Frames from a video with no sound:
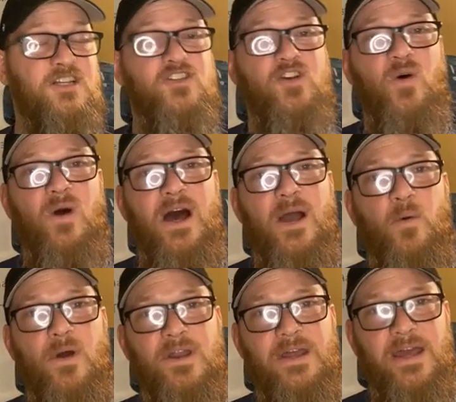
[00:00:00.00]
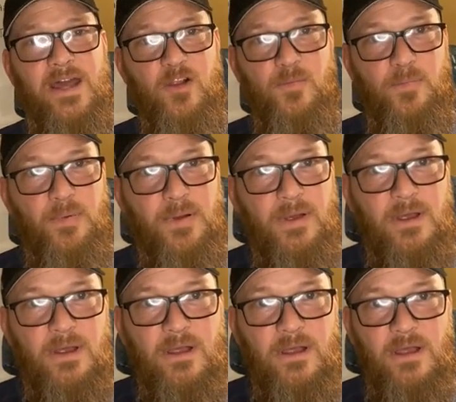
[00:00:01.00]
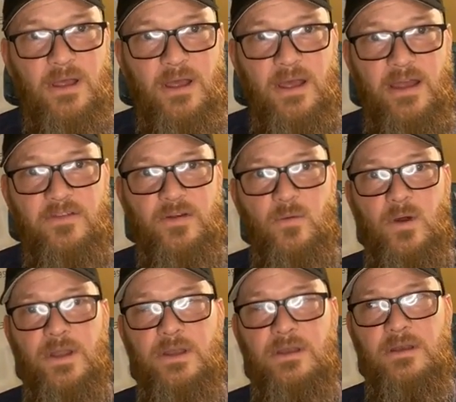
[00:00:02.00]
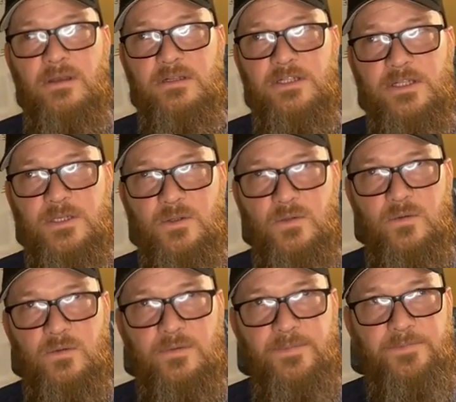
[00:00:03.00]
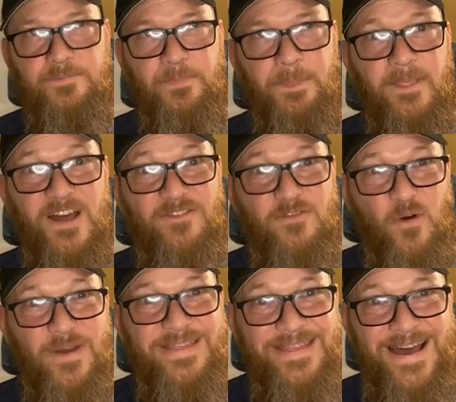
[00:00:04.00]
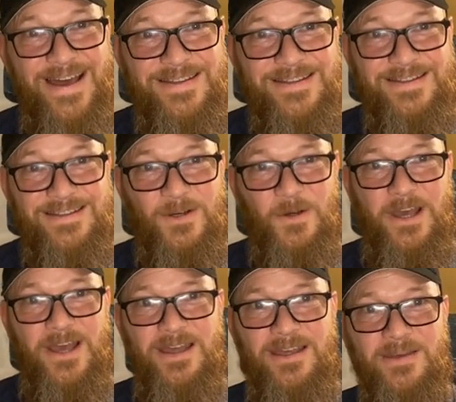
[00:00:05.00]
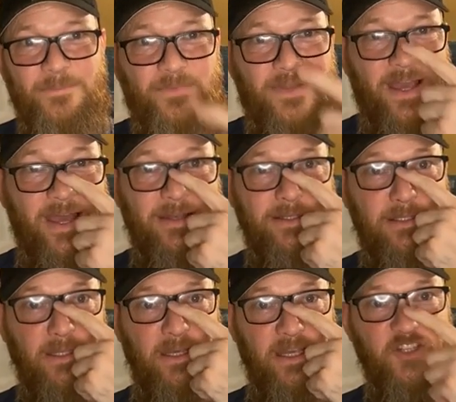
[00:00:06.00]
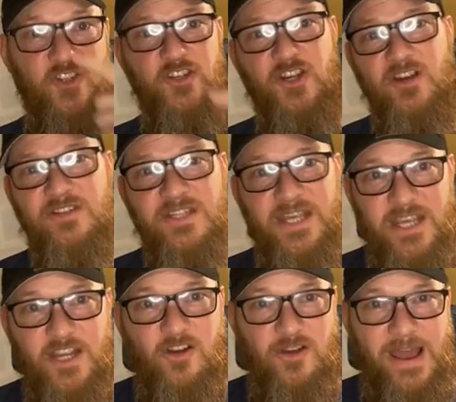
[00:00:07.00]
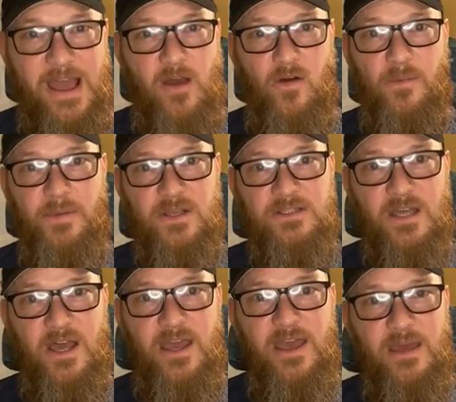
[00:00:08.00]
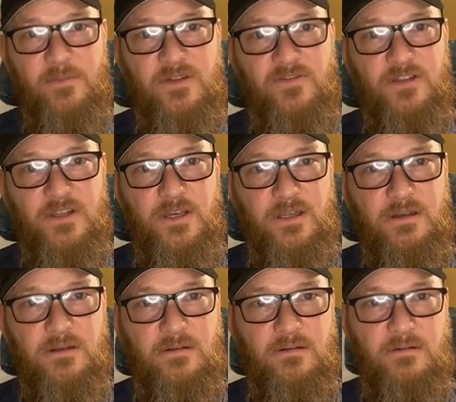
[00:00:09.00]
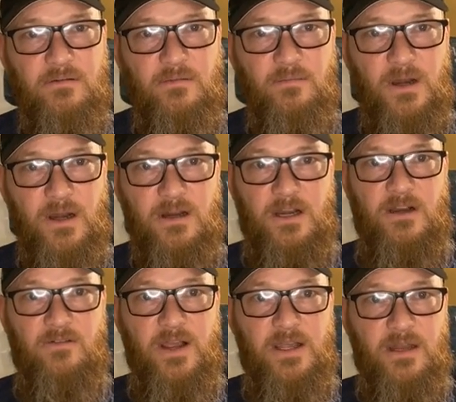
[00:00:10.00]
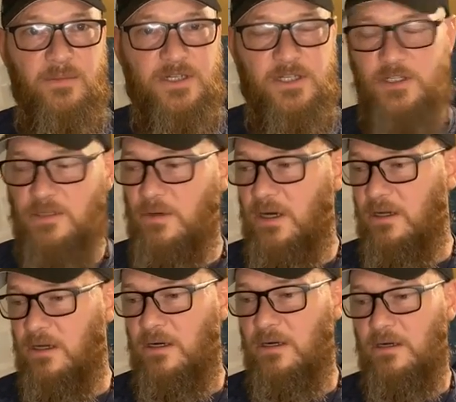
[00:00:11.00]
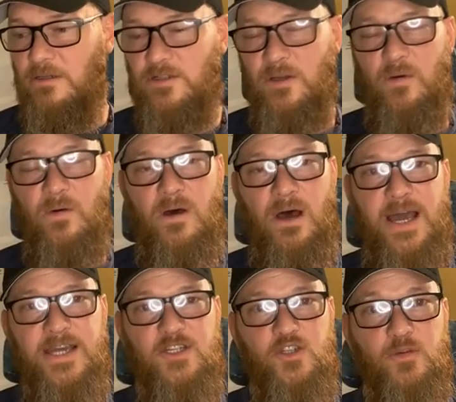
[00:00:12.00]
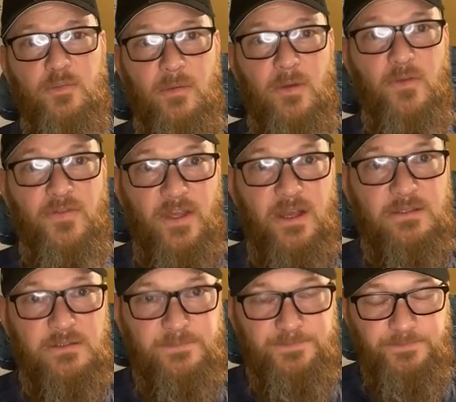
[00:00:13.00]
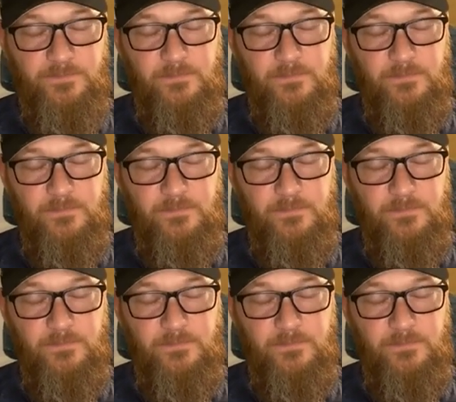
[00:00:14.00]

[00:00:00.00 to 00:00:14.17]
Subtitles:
So I want to help everyone to avoid that, okay? And it starts here now, because I am an affiliate marketer, right? I'm a digital marketer, so I do promote things.